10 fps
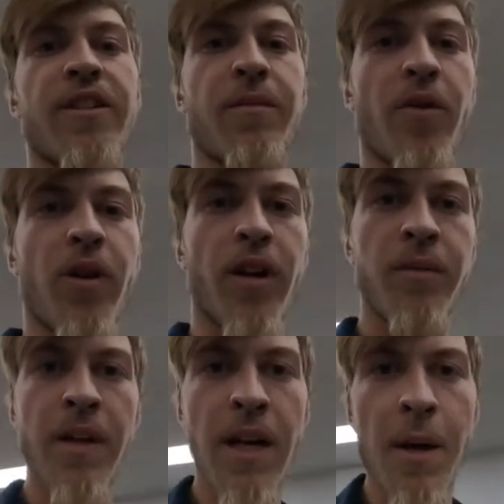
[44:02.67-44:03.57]
the morning,
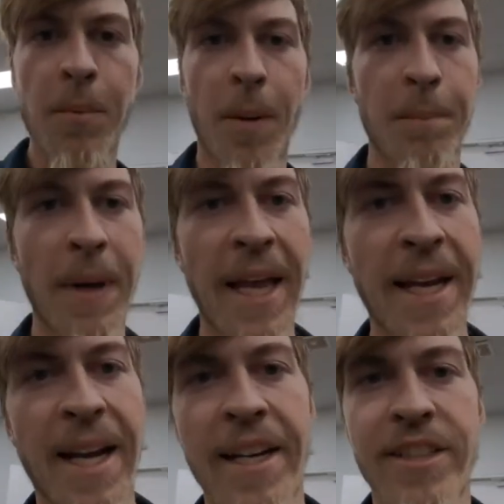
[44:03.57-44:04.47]
but
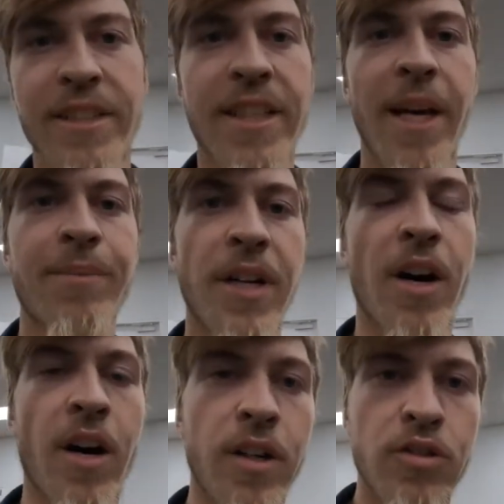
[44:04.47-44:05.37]
man, I just kept
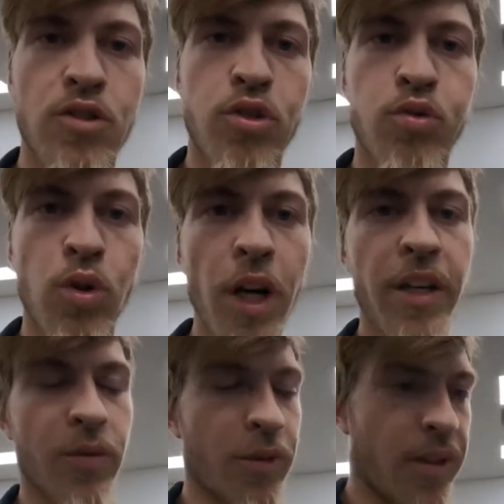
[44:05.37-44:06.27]
on
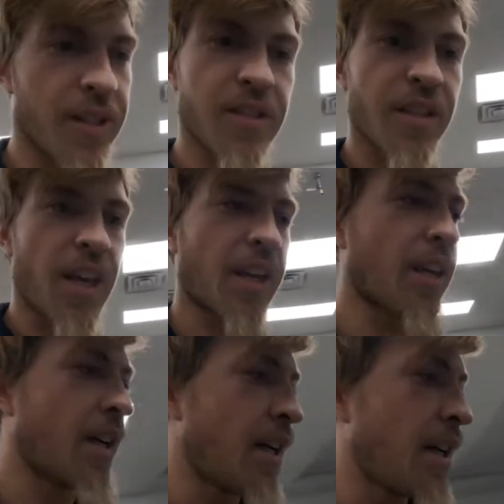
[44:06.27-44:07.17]
trucking with this thing.
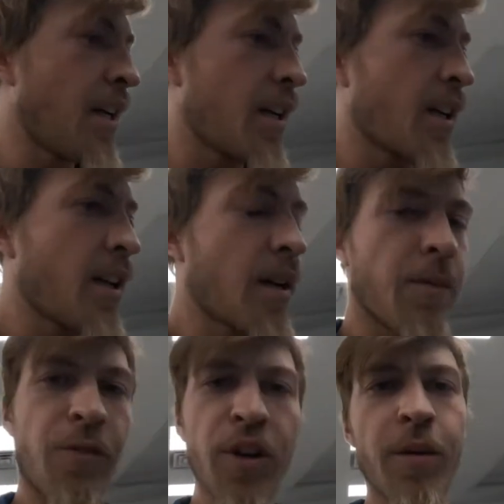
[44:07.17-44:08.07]

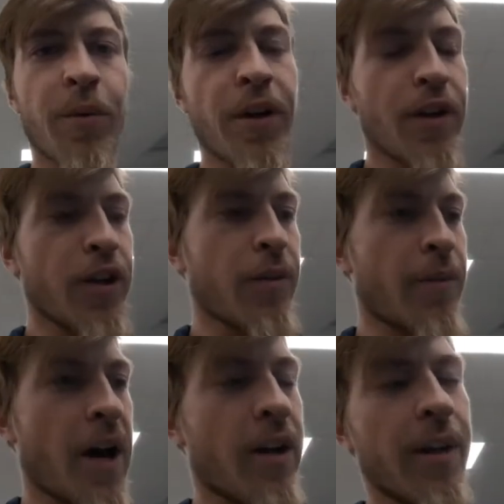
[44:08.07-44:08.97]
Feeling pretty good
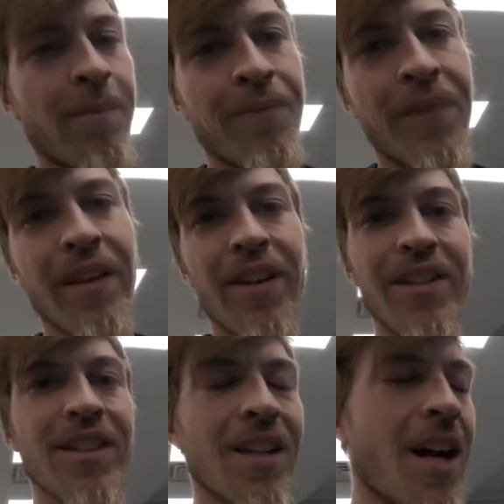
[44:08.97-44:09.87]
about it.
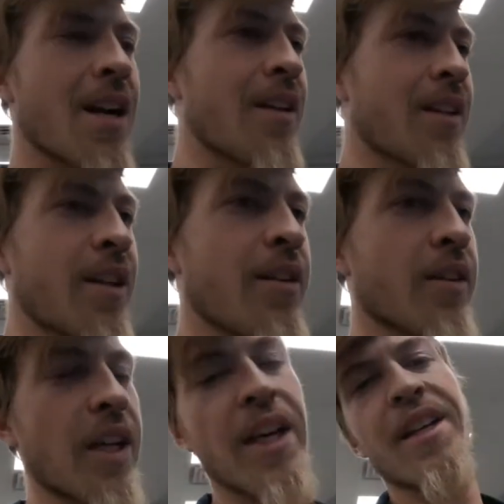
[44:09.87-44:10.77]
There's a lot of little
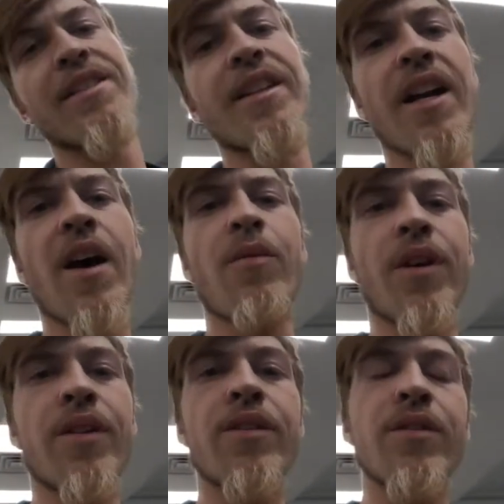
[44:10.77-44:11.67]
things that I
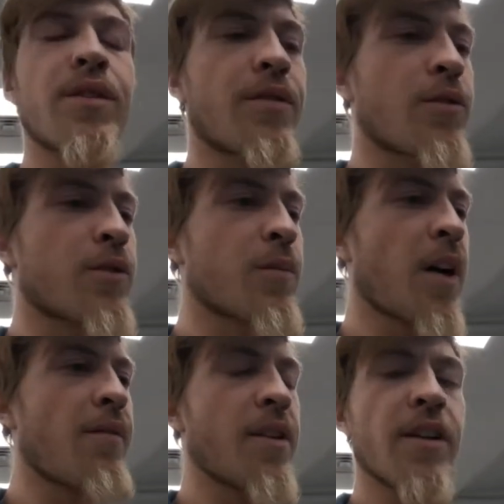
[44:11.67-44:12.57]
wouldn't do if it was
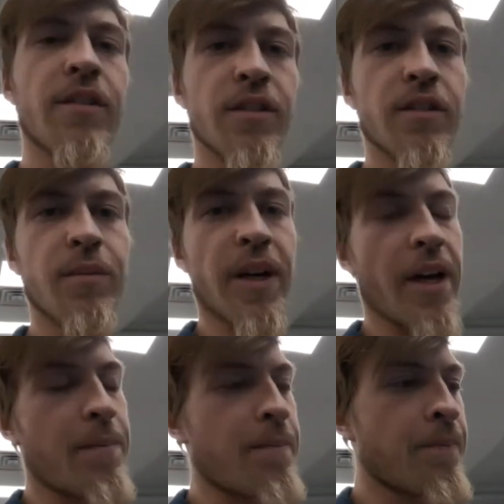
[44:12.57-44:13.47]
my vehicle,
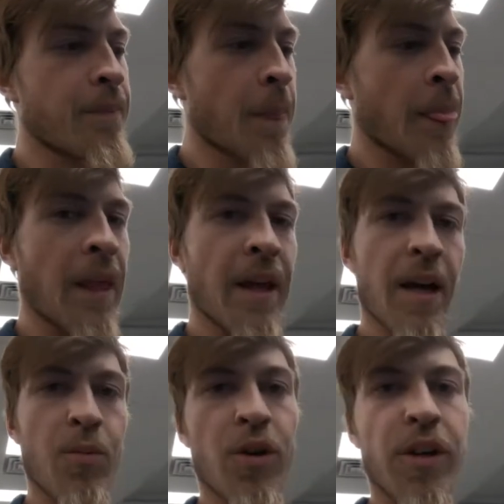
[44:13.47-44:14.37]
but
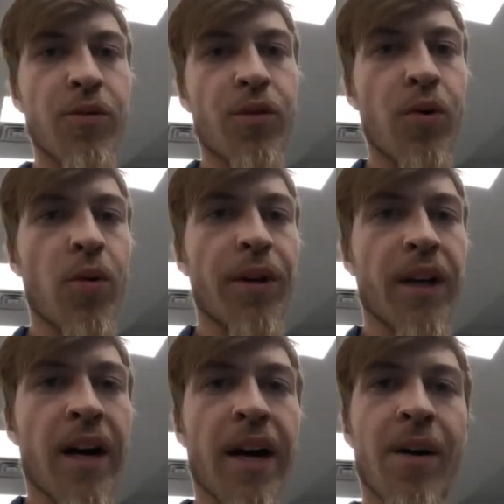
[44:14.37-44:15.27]
I'm working with what we
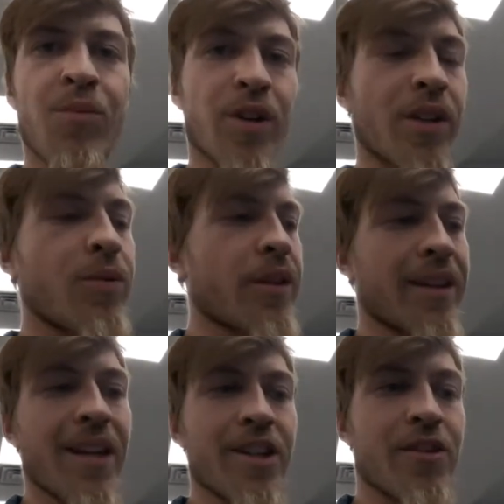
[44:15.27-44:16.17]
got. I'm working with the
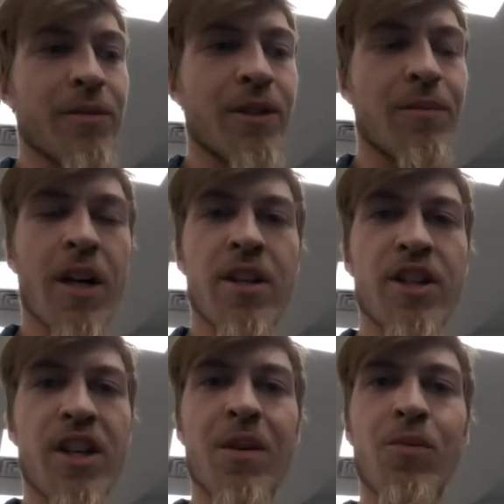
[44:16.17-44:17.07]
customer's
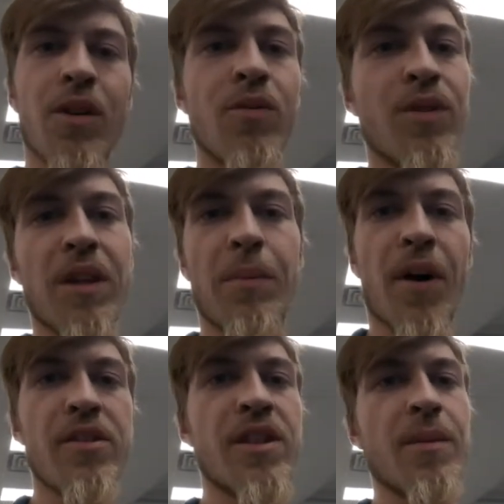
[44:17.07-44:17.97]
budget, and I'm working with the
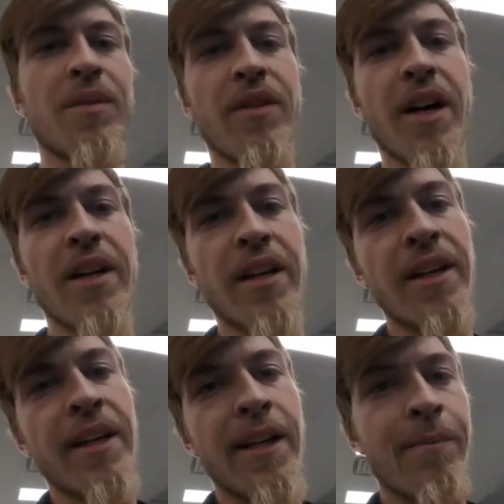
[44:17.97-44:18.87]
parts he provided.
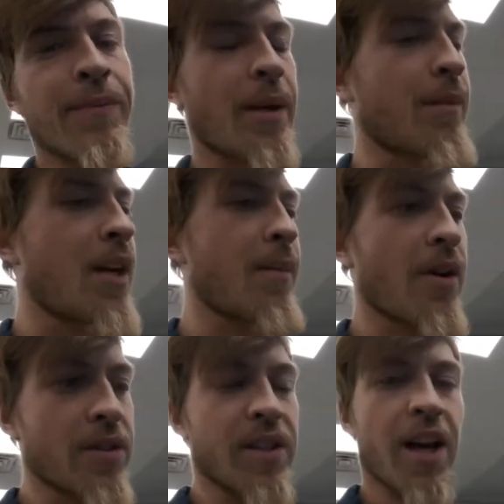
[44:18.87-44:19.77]
I'm not
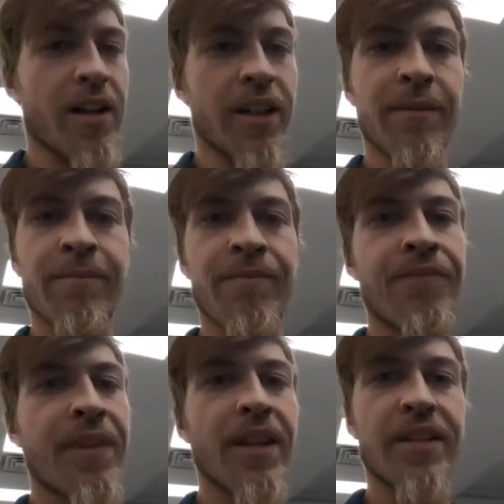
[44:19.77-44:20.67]
about to tell him,
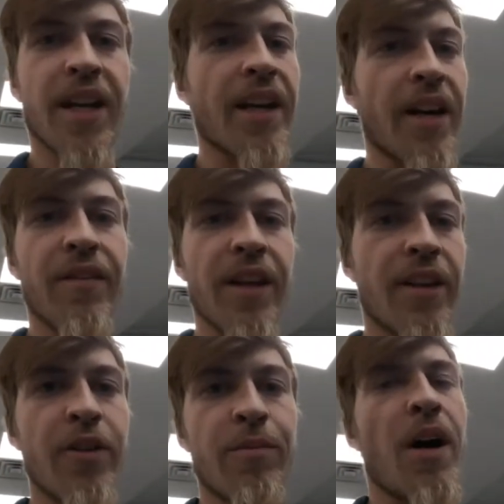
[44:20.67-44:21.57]
take
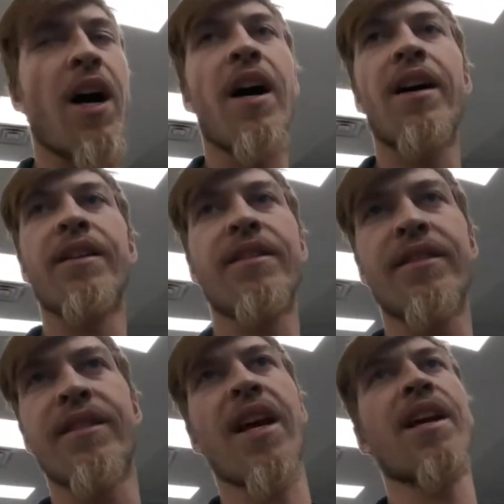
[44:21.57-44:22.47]
everything you
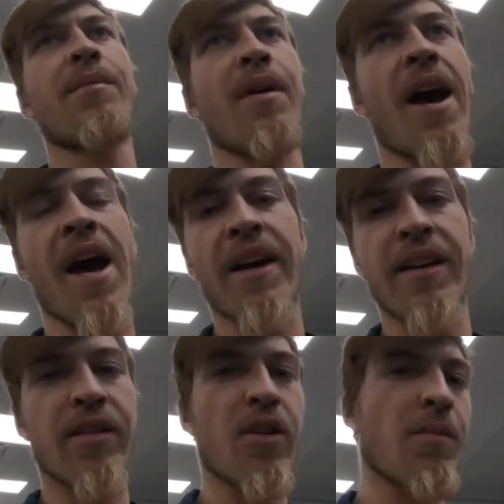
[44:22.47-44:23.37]
bought, take it
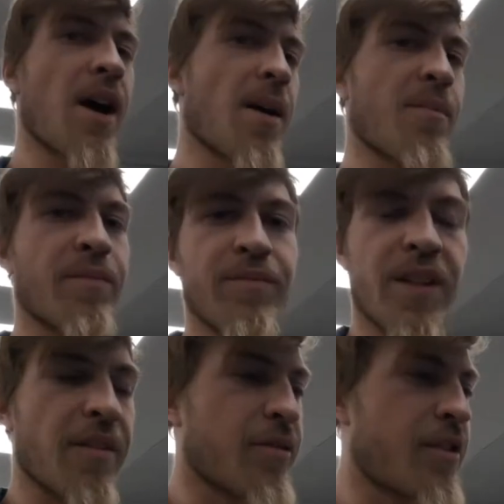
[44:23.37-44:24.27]
back, go buy
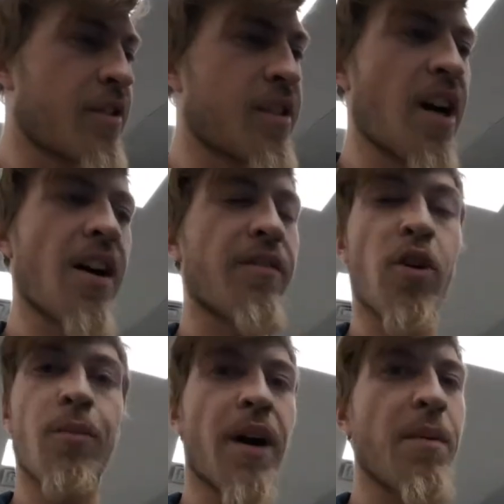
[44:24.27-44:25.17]
different stuff,
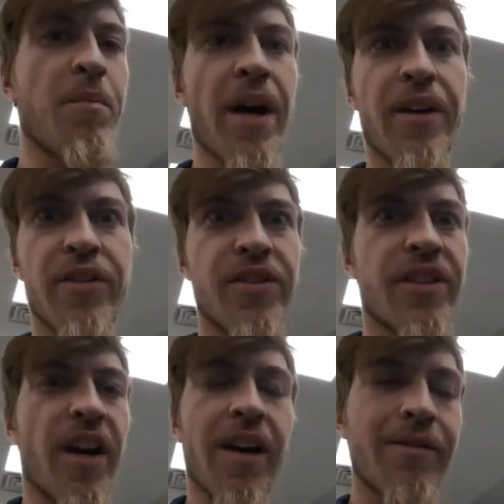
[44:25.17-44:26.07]
go buy better
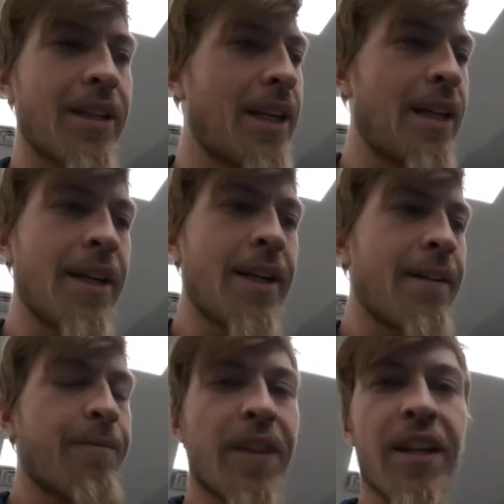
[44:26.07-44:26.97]
stuff.
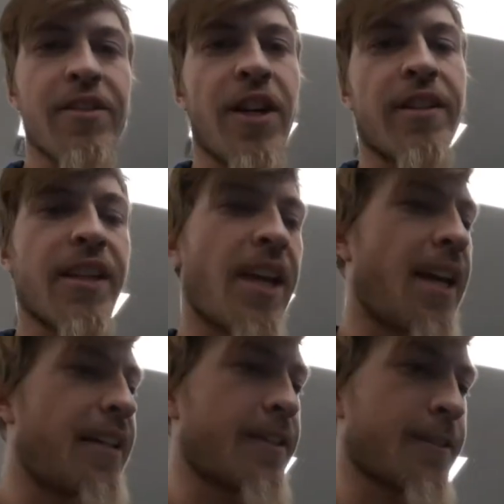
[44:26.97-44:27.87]
That's not the
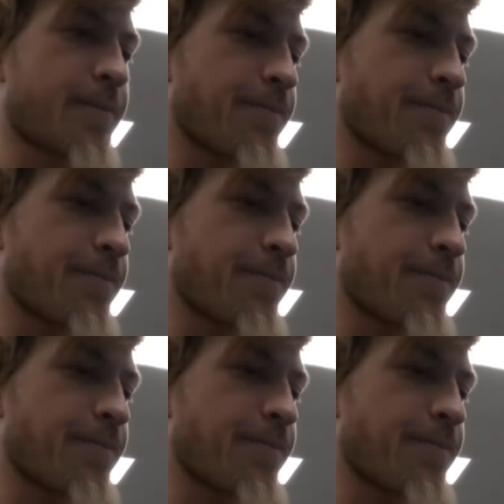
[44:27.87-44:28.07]
case.